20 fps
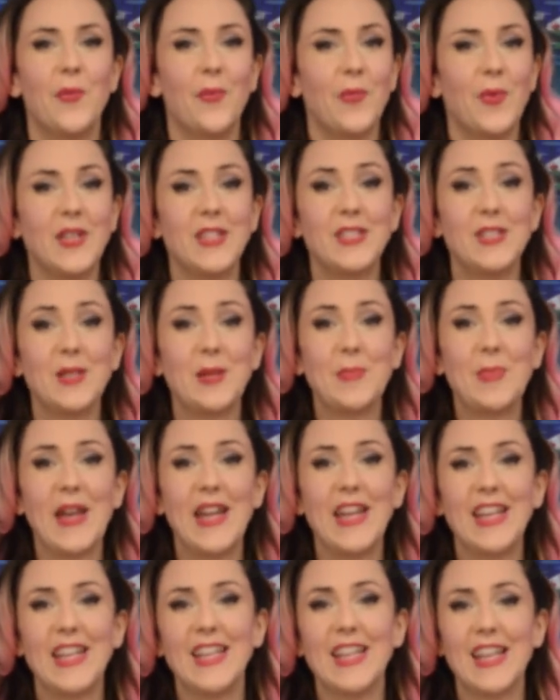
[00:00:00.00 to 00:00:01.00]
Once your
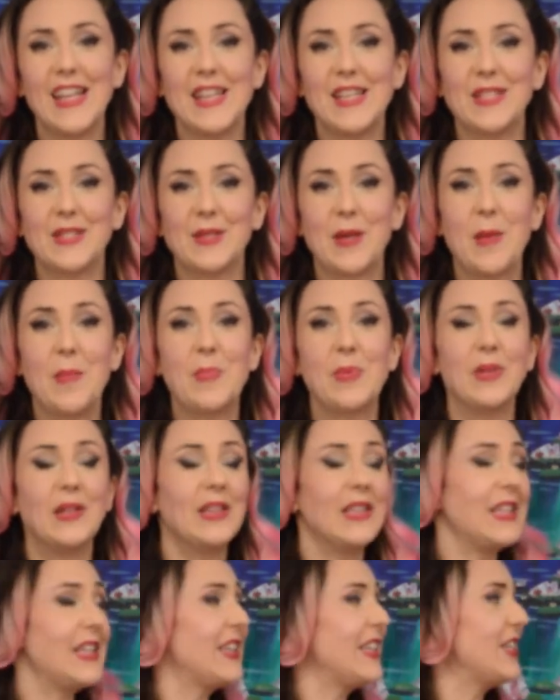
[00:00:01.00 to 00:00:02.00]
painting is
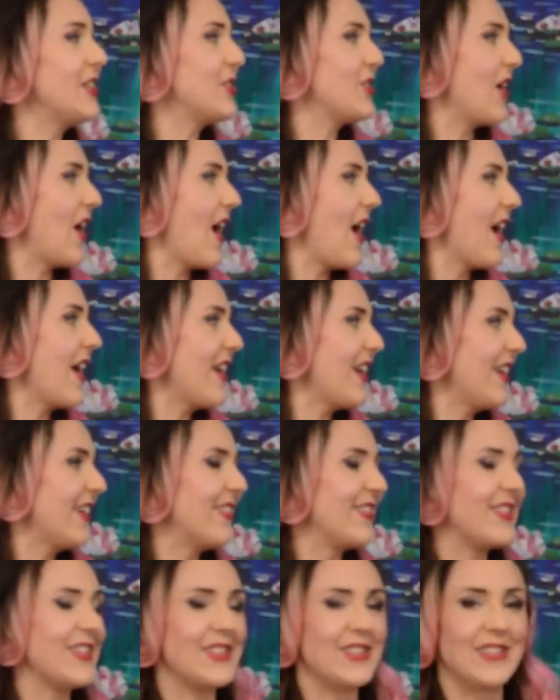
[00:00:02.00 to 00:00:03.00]
completely dry,
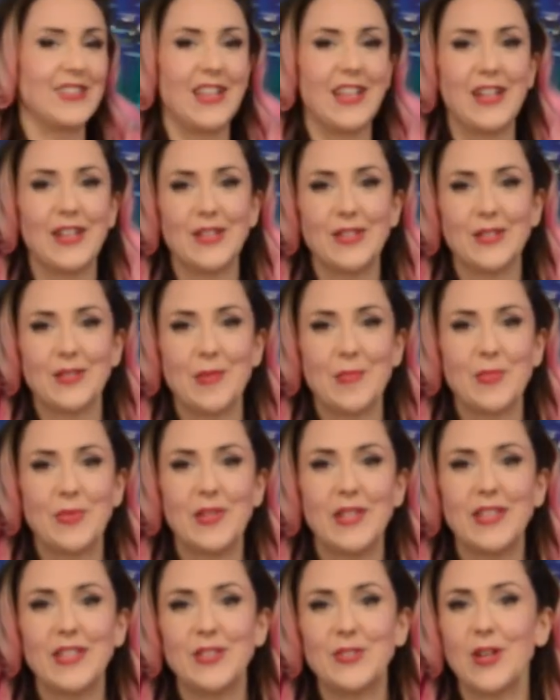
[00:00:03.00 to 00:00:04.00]
this layer is
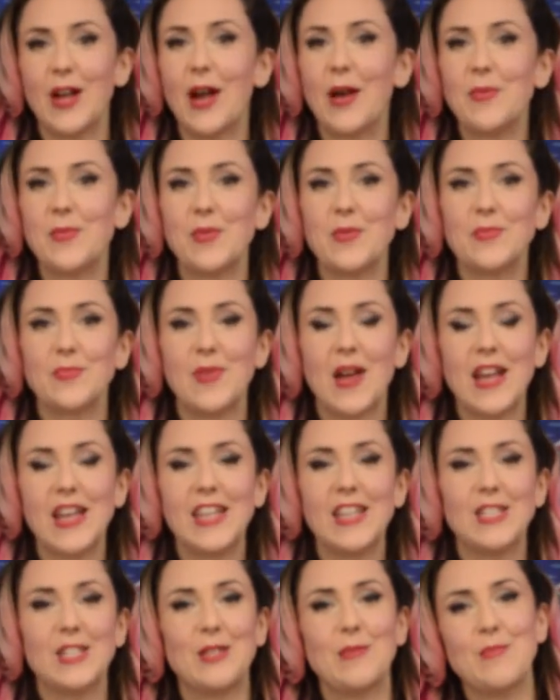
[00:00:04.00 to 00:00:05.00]
completely dry, we're ready
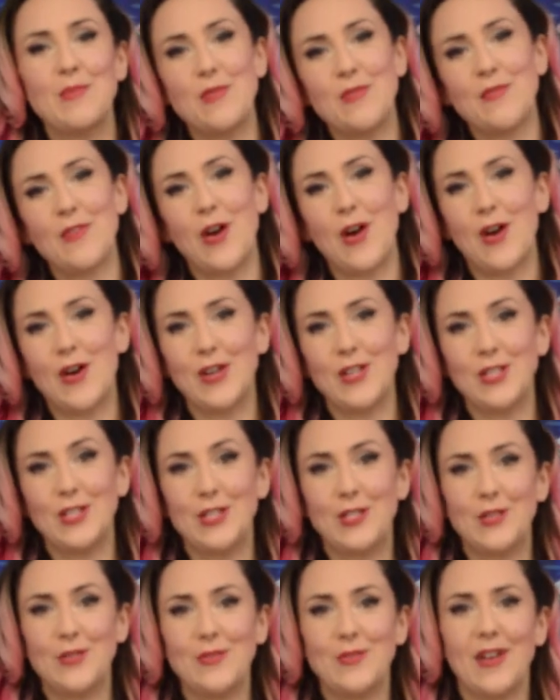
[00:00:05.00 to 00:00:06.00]
to move on
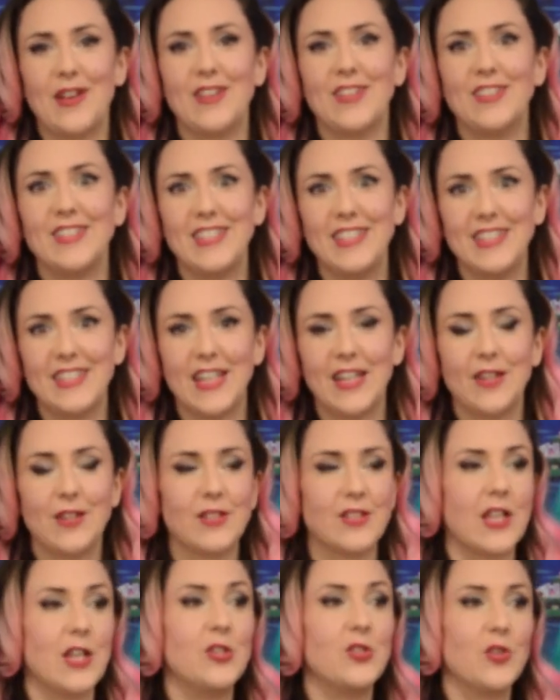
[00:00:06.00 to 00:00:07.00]
to our details.
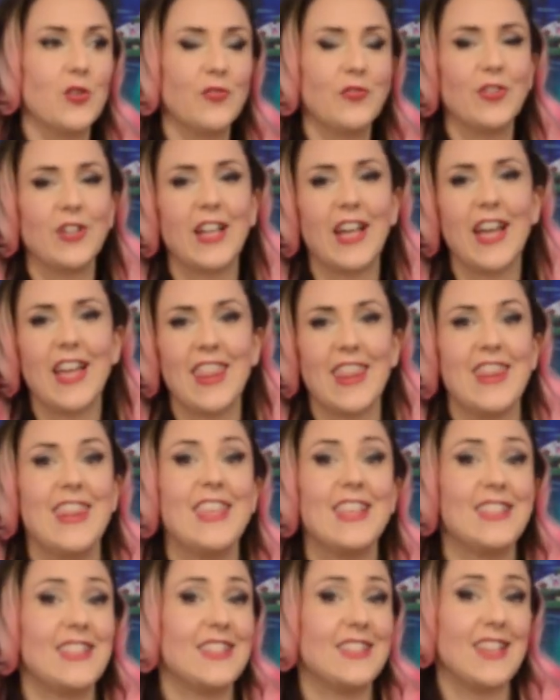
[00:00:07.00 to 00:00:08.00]
And don't forget,
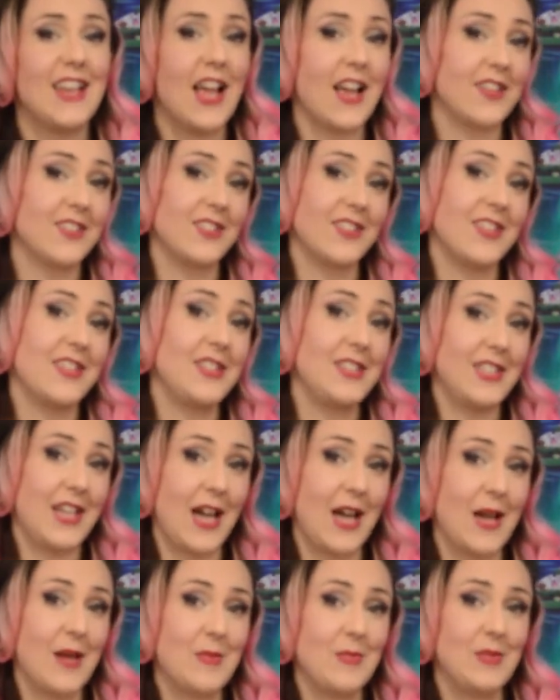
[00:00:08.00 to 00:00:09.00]
this is an excellent
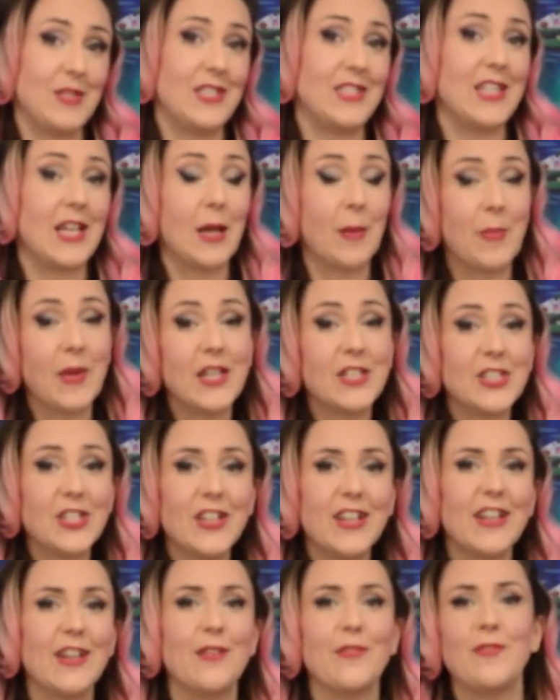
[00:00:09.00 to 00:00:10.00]
time to take a picture
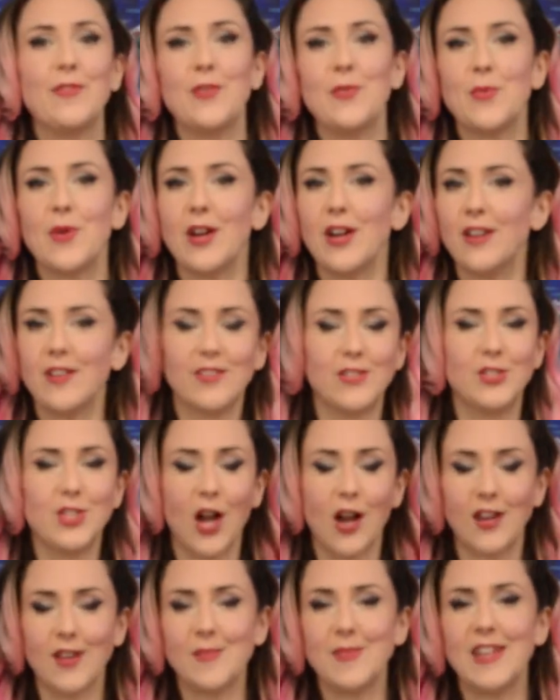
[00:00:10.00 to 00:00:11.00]
if you are
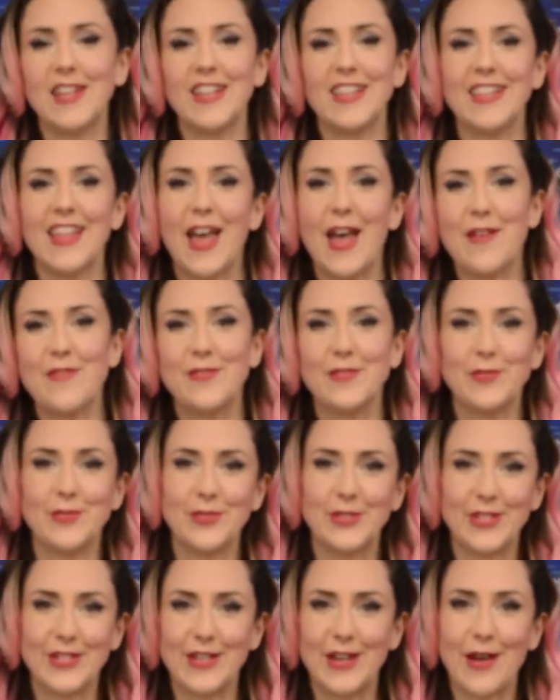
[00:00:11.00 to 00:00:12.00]
documenting the
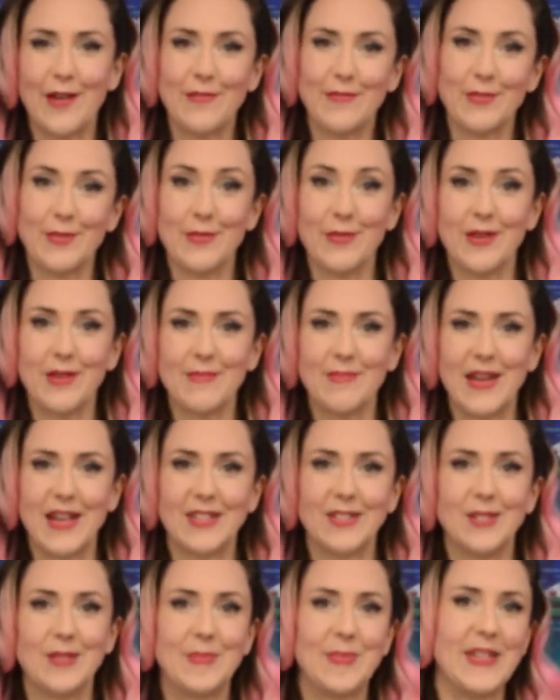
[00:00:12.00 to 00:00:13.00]
evolution of your
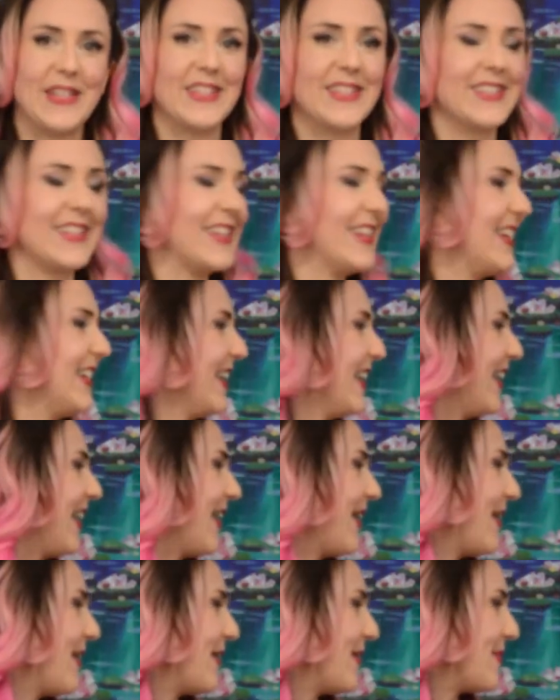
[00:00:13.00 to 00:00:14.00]
masterpiece.
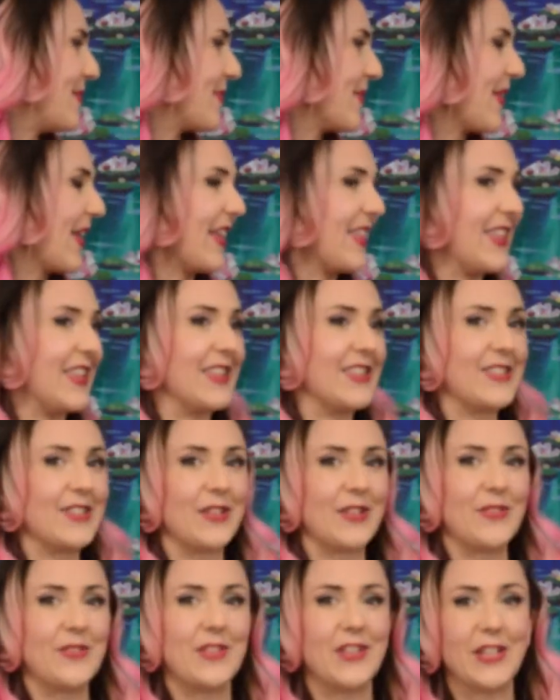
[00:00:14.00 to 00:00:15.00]
It's
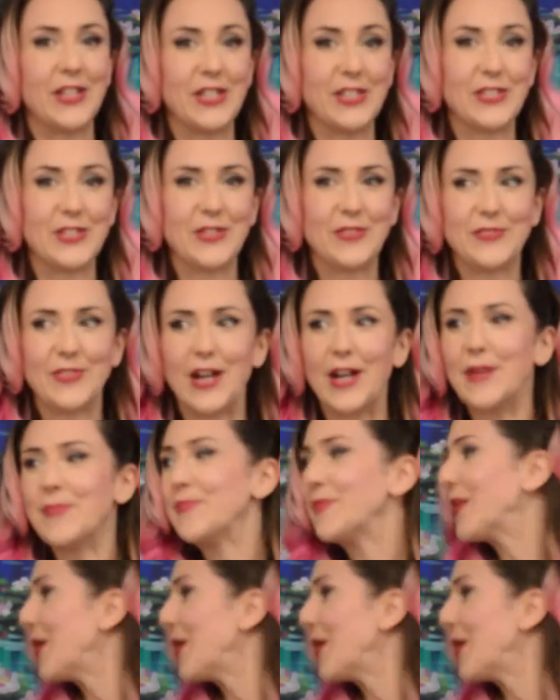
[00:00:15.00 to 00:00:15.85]
looking really good so far.